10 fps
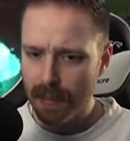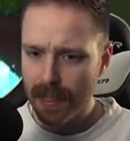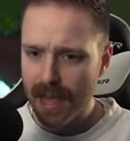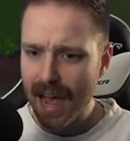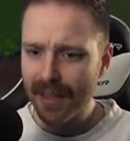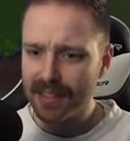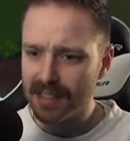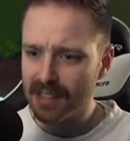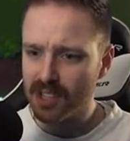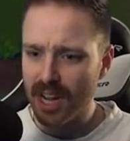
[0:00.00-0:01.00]
Yeah, this
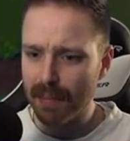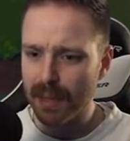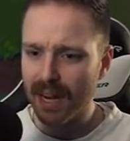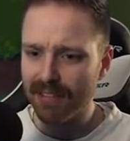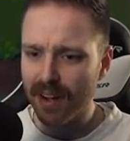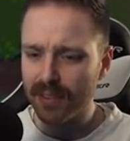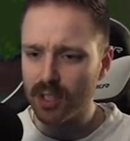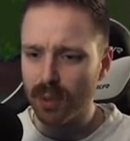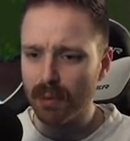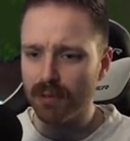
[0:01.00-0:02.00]
is a champion. I fought this
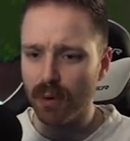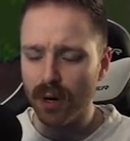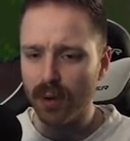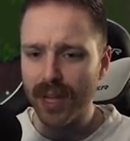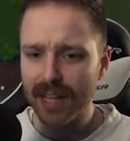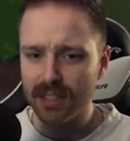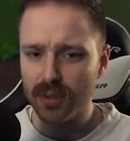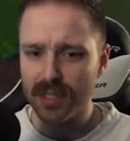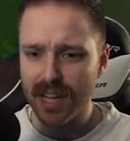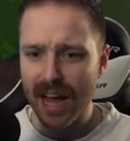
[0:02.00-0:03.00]
one before and only had 2
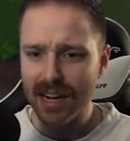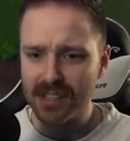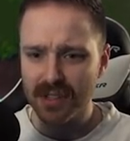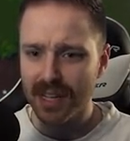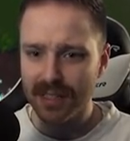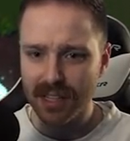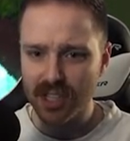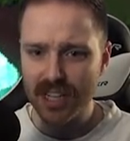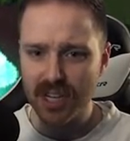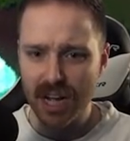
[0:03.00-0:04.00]
attacks, so they
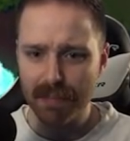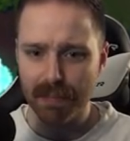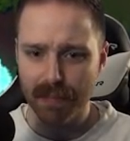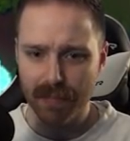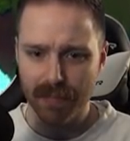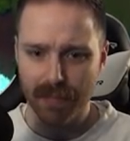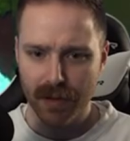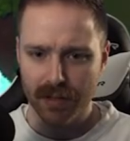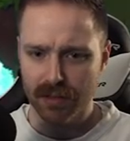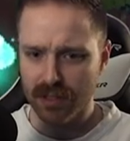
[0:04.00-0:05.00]
change it up.
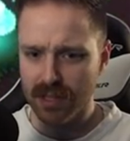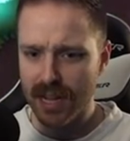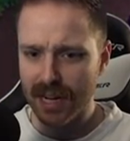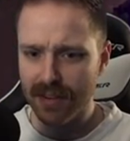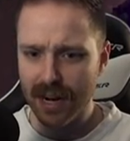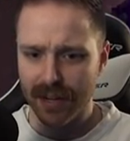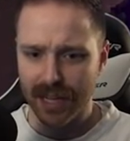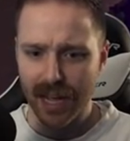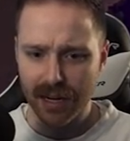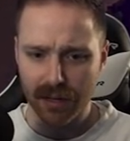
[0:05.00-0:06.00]
Looks like every now and
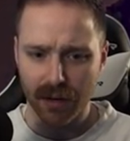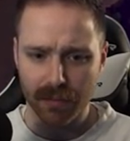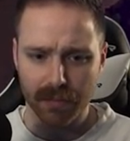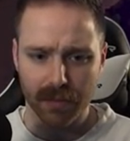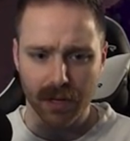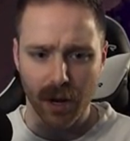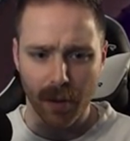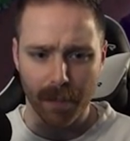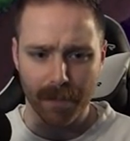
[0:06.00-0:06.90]
again. Nope. Nope.